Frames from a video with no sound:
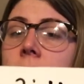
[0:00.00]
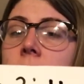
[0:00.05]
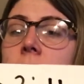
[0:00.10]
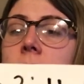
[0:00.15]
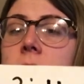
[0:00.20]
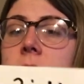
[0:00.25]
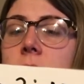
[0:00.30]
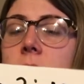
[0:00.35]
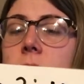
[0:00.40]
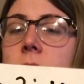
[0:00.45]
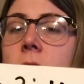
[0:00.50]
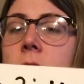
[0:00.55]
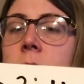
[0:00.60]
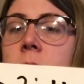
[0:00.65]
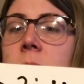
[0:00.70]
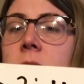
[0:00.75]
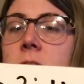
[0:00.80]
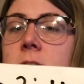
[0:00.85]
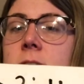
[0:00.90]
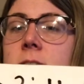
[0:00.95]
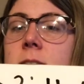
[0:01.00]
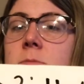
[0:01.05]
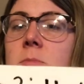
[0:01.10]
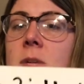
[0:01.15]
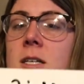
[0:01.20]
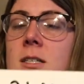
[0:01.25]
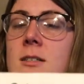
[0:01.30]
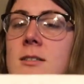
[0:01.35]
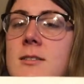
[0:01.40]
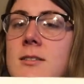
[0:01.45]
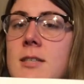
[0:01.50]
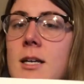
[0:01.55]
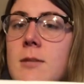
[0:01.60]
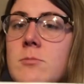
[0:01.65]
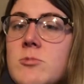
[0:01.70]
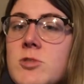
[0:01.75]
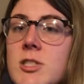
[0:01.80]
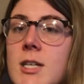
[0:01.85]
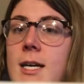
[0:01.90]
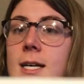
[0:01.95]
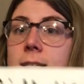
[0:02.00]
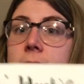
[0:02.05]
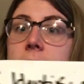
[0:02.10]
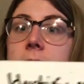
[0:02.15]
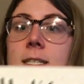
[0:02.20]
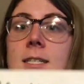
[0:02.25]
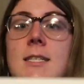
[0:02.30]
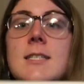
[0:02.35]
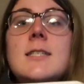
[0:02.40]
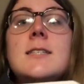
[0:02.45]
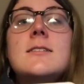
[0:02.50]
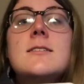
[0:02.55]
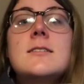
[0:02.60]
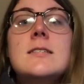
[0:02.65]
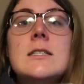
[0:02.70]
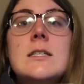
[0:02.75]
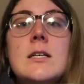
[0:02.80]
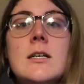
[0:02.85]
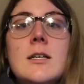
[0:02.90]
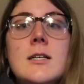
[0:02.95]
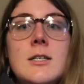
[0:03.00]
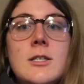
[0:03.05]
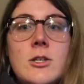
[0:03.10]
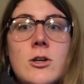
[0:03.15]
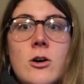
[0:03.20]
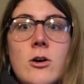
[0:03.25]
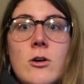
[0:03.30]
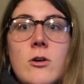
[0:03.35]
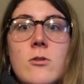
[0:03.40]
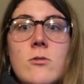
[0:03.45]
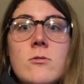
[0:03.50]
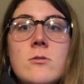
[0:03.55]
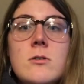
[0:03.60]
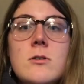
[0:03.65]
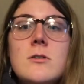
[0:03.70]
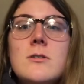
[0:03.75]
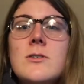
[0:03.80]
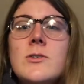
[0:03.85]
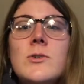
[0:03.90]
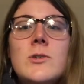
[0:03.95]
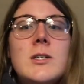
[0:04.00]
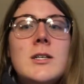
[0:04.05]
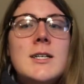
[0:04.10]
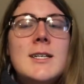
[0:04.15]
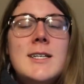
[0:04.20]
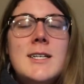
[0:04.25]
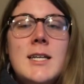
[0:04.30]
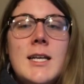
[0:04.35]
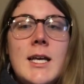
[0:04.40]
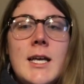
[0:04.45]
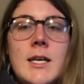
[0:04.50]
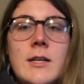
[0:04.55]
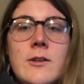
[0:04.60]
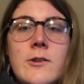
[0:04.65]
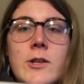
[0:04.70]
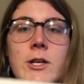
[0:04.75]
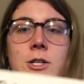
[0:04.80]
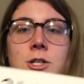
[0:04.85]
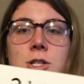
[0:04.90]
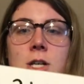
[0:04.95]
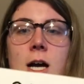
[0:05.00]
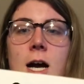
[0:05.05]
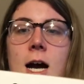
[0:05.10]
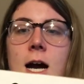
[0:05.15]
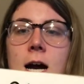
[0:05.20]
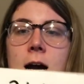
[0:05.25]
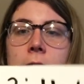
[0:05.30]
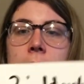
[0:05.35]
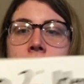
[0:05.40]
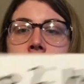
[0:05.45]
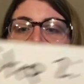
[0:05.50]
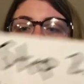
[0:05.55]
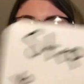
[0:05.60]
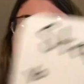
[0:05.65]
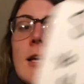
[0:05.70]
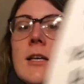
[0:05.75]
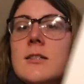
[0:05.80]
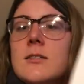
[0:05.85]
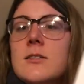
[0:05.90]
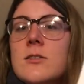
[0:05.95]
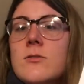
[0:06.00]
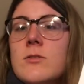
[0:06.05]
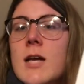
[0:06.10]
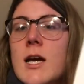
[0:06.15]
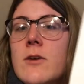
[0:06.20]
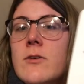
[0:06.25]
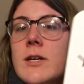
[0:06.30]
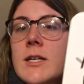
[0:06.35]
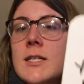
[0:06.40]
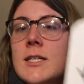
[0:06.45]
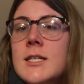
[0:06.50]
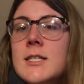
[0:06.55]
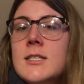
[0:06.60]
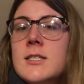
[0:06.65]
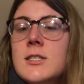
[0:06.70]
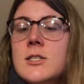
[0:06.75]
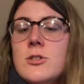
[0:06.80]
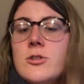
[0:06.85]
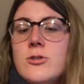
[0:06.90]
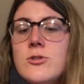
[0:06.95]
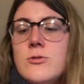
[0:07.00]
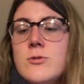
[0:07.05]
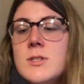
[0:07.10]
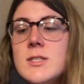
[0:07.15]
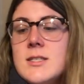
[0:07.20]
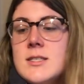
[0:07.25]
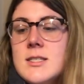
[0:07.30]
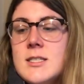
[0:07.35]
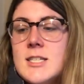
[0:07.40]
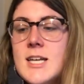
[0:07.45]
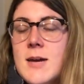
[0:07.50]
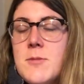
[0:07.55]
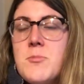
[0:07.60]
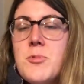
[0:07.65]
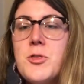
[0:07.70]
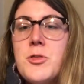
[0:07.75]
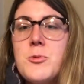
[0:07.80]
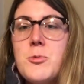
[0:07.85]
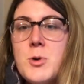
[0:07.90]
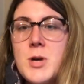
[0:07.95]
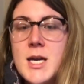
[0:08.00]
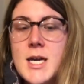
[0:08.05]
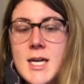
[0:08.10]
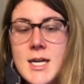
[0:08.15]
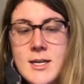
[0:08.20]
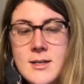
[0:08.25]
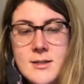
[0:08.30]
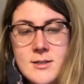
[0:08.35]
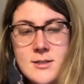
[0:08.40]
So that means my subject is yo, or in English, I. So now I need to, step 3,